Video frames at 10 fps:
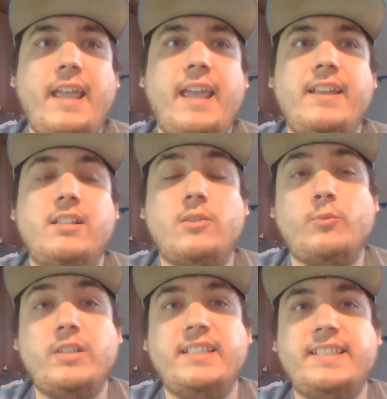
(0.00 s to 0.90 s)
And it's a
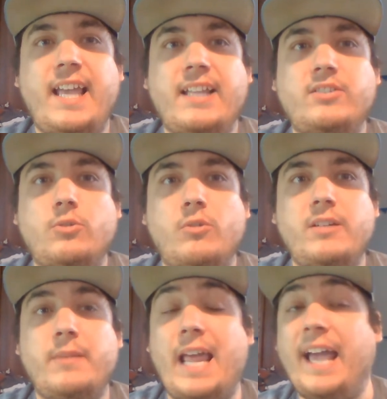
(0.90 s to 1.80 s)
really sad
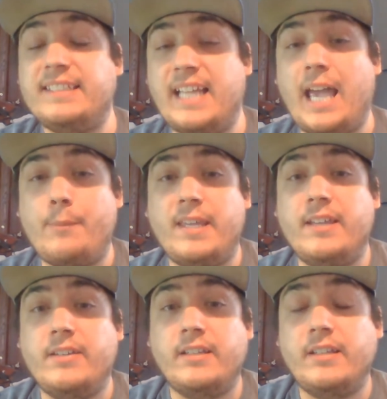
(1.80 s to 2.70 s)
story, but it has a happy
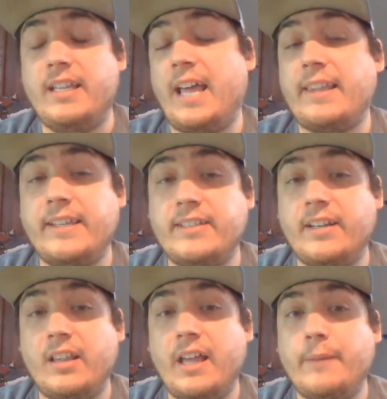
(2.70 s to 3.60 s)
ending, and I liked
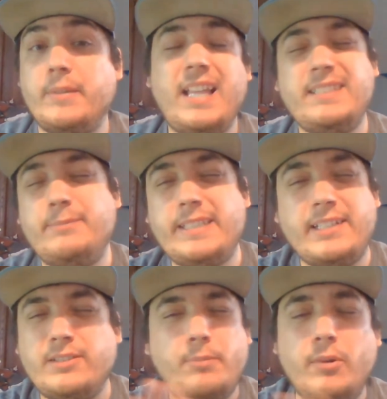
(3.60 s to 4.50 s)
it a lot. But that's
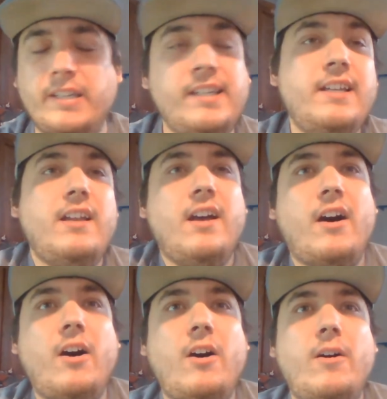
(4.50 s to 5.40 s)
besides the point.
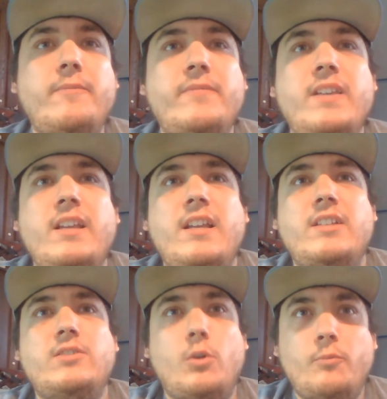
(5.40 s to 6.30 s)
Um,
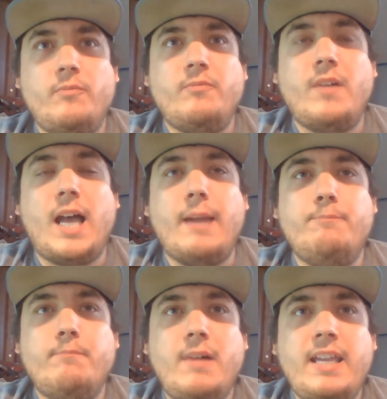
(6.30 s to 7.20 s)
so I
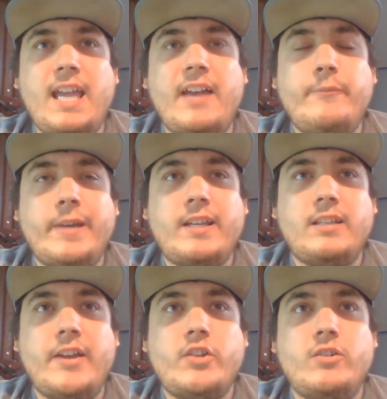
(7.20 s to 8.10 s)
might have my
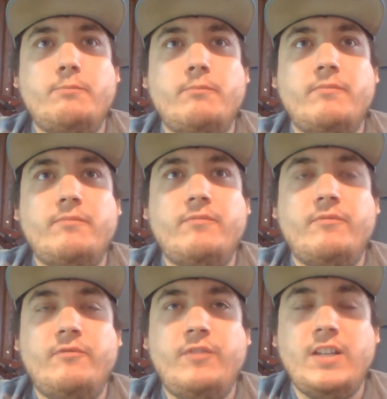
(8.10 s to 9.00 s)
collection
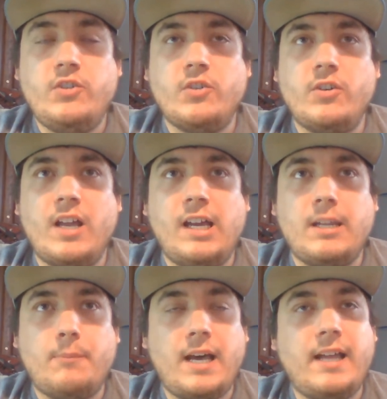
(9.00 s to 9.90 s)
featured
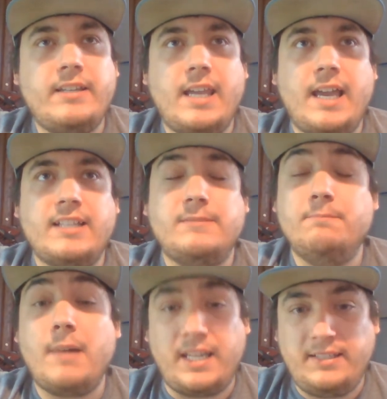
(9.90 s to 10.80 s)
on a podcast.
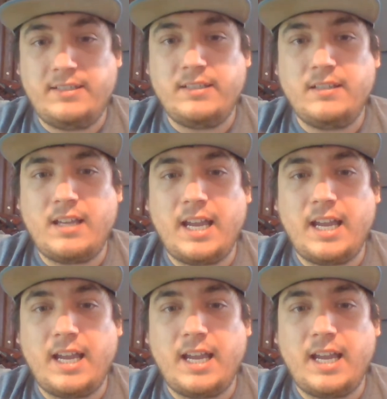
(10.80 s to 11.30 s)
Might.